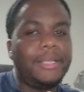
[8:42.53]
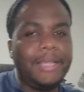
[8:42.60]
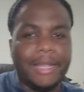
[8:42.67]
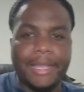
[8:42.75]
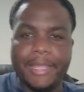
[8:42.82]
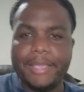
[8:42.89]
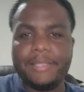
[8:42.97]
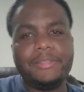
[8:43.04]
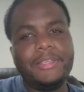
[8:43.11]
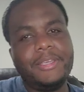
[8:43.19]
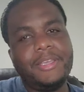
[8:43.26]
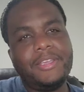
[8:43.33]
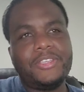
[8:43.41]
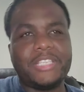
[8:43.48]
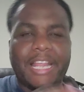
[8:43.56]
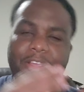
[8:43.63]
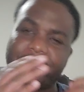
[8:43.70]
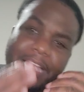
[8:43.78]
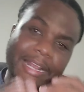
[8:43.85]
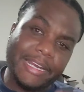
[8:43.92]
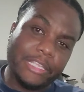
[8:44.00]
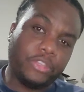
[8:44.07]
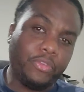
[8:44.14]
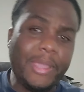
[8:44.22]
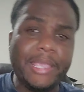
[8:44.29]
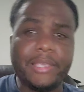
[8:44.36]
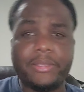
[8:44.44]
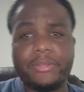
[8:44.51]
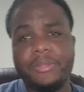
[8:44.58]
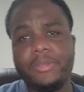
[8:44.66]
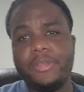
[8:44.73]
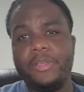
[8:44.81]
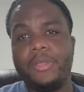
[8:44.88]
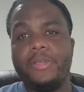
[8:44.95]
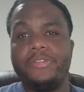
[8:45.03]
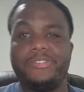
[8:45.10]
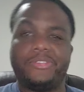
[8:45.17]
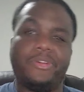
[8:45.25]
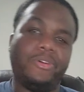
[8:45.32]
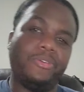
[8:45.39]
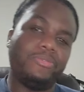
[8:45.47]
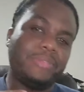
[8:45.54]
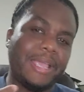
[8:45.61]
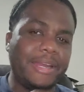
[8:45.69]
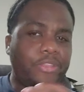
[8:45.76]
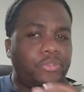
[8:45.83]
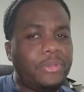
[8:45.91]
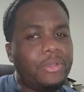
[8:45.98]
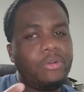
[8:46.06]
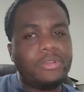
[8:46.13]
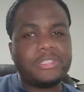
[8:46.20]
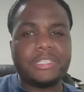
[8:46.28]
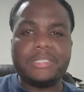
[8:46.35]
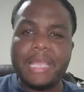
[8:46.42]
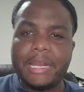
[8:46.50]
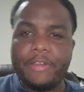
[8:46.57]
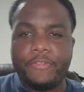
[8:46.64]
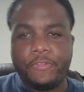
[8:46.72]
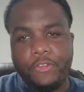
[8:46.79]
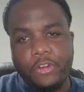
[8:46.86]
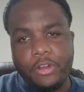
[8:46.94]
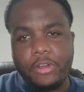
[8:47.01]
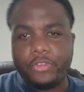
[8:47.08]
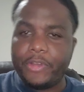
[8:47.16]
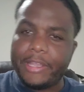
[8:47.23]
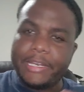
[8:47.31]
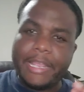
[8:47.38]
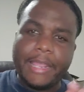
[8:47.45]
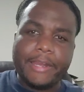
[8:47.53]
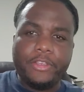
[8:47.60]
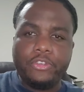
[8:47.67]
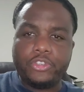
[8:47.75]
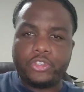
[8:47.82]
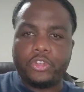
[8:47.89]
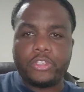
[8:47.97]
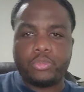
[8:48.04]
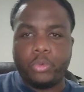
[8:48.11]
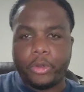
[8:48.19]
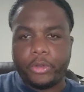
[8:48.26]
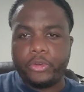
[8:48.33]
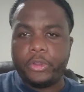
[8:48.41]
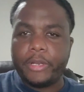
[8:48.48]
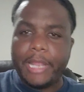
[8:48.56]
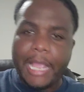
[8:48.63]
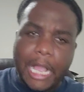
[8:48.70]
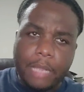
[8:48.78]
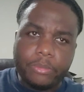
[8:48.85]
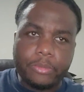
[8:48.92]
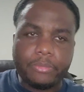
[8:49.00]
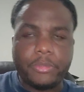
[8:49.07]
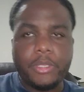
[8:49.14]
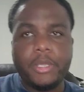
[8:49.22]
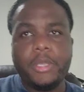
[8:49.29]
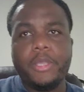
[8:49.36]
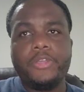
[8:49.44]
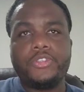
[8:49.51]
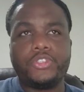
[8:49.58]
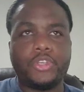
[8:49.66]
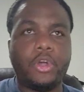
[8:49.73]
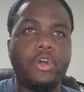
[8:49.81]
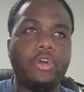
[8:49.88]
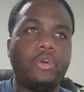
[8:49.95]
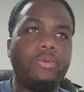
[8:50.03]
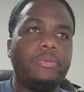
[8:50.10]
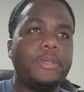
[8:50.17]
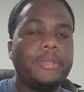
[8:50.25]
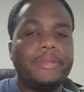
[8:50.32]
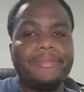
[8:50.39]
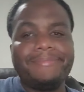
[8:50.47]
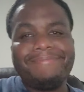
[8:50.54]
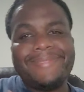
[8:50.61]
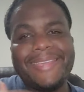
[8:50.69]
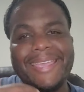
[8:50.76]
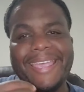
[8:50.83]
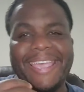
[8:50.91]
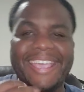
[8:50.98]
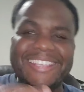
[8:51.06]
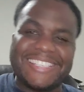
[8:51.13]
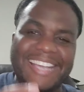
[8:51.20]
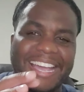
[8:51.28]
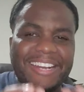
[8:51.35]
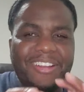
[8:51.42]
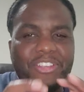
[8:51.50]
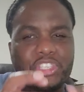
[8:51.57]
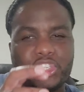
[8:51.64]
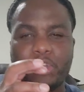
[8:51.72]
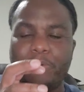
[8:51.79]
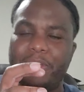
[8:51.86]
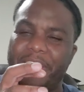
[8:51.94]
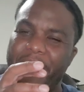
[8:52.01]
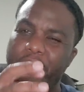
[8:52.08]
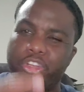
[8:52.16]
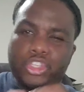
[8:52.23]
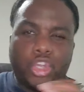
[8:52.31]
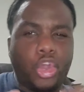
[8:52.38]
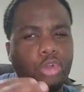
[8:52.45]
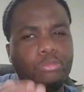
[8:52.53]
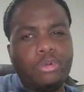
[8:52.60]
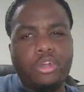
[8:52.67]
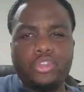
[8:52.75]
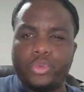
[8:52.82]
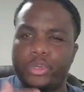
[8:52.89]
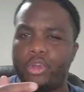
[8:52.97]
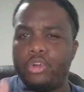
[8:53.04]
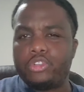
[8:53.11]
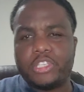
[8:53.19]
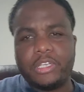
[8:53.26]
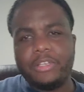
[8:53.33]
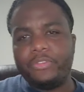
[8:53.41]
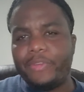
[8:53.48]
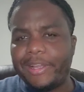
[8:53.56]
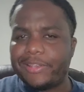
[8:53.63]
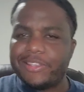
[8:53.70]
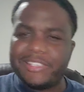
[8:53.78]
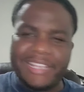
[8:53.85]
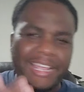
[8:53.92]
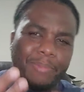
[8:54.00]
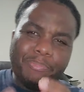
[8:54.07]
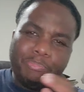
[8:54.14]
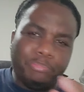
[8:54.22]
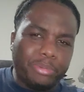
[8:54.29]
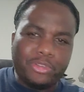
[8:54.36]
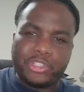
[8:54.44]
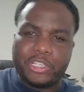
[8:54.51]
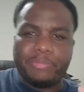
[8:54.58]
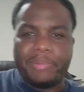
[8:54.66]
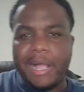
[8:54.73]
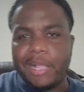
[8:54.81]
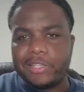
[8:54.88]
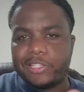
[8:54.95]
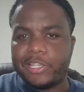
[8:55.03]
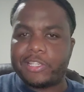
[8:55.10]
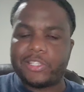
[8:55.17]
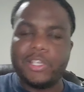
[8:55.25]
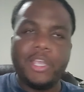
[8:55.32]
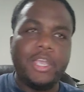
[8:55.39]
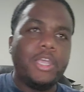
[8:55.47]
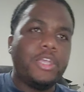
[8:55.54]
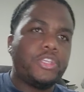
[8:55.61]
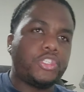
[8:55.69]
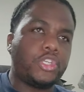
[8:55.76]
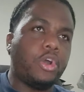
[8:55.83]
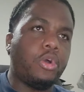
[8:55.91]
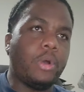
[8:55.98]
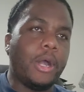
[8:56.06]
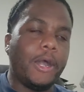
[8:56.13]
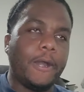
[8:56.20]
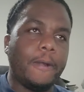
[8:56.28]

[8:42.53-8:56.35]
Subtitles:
All right. So that's 93. So 93 going to 94, Granddaddy U starts working on the album. So it's kind of in a turmoil with Cold Chillin' Records, a lot of bullshit politics. So